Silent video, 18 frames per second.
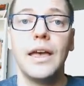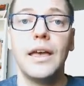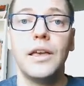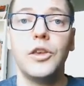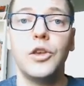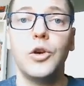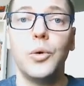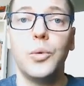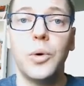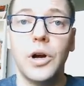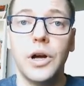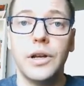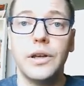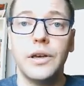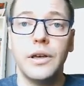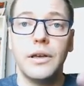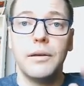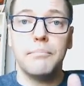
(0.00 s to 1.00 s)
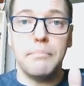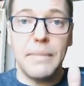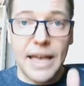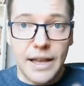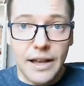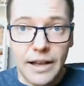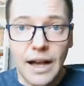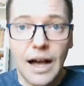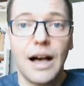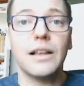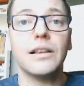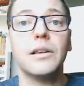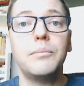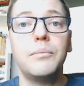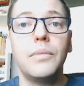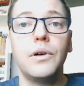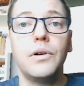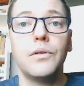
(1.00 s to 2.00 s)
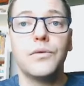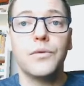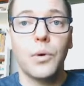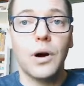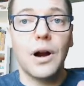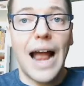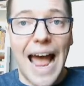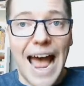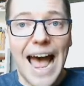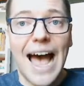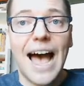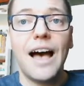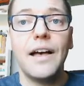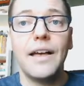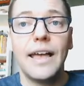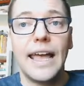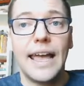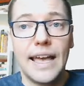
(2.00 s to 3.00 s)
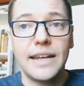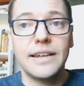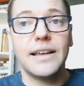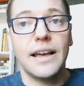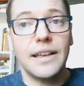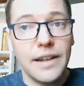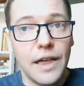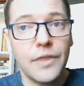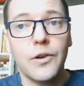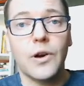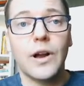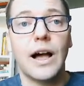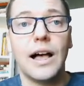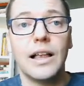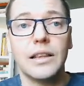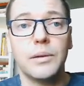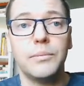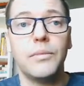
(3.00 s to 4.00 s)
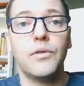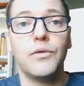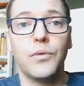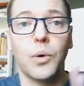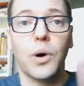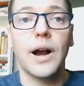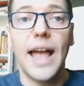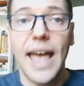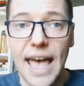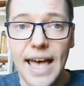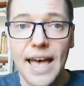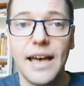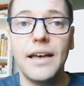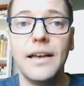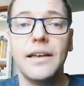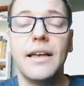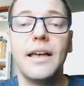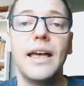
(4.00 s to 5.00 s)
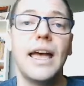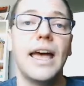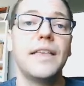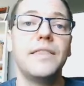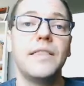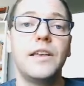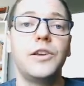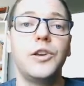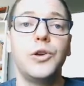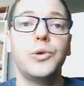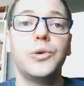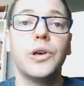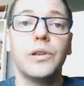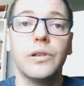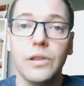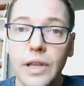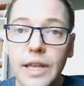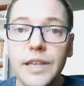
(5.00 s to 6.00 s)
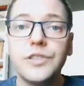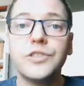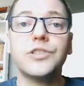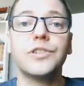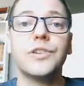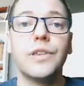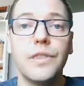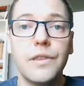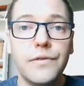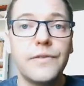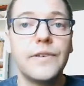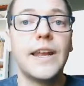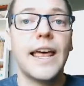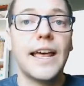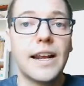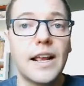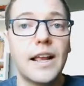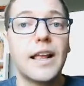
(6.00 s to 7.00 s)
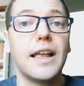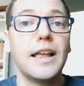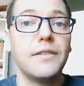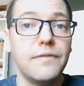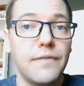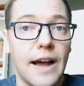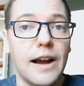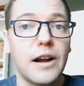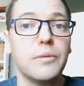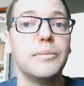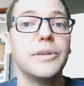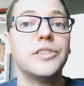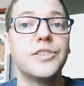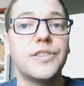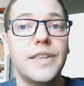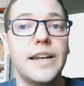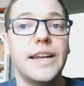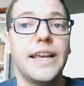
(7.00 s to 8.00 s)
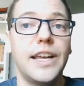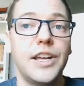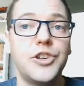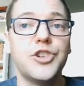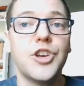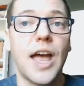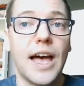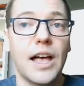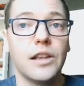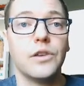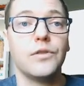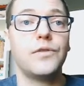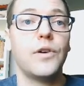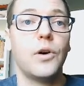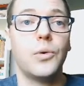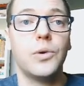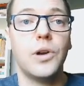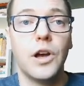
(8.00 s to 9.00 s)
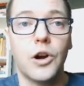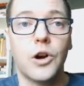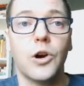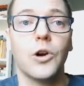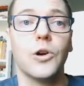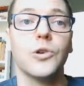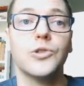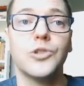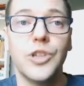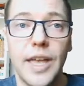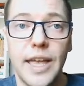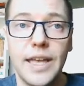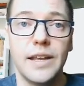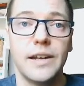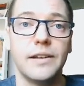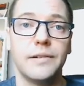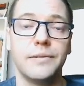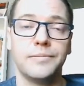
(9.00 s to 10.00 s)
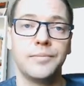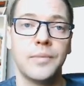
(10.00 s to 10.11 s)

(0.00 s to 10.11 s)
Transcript: You would make a column for ah and another column for eh, and then you'd list the phonetic environments that each allophone occurs in.